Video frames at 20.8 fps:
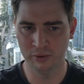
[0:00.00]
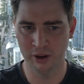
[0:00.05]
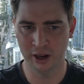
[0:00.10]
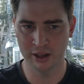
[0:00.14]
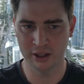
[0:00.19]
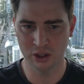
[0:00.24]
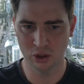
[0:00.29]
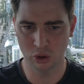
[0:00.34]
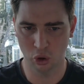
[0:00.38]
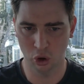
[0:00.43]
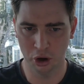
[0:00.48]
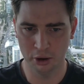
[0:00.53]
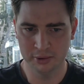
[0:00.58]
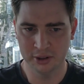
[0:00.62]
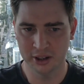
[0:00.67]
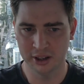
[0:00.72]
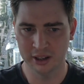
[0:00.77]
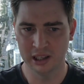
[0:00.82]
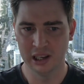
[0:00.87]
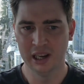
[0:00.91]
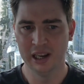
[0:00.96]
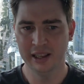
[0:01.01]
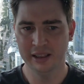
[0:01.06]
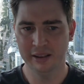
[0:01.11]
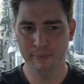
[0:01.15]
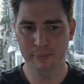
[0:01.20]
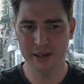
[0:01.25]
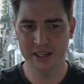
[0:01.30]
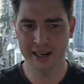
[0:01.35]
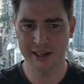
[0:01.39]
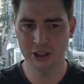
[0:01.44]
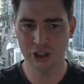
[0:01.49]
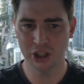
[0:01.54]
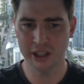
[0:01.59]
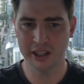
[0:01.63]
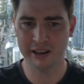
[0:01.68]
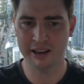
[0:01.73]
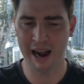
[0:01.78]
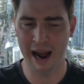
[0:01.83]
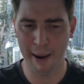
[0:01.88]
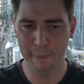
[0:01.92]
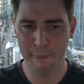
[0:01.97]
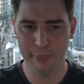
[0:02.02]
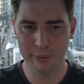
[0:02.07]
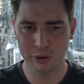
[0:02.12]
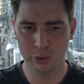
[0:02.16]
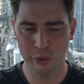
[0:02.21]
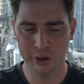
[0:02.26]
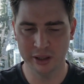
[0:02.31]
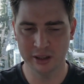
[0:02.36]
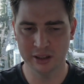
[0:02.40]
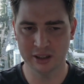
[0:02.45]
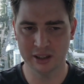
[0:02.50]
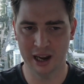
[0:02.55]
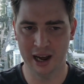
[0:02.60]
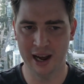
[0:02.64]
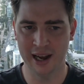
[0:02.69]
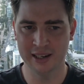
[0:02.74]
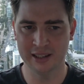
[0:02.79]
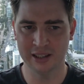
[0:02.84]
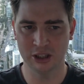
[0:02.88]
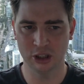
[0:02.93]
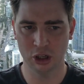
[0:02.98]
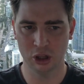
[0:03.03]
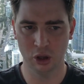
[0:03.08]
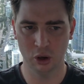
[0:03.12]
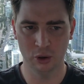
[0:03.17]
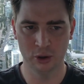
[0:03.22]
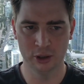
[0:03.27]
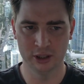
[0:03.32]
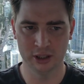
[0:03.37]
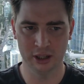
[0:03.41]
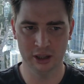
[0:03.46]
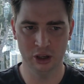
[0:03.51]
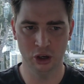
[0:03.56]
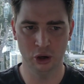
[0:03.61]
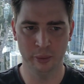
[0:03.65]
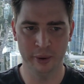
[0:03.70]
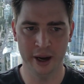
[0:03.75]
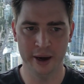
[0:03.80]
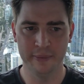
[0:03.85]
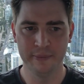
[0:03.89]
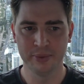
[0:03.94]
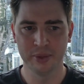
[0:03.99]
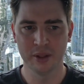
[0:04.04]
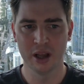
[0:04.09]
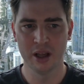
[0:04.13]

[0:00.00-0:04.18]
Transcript: versus Storm, so the potentially gap between the sides has closed a little bit.